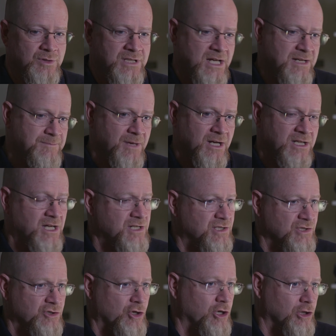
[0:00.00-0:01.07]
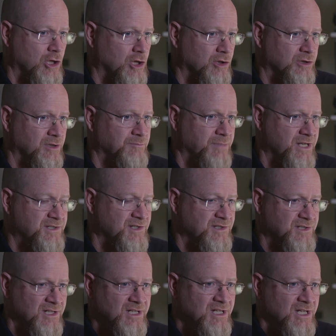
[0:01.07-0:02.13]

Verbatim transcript: take medications on a long-term basis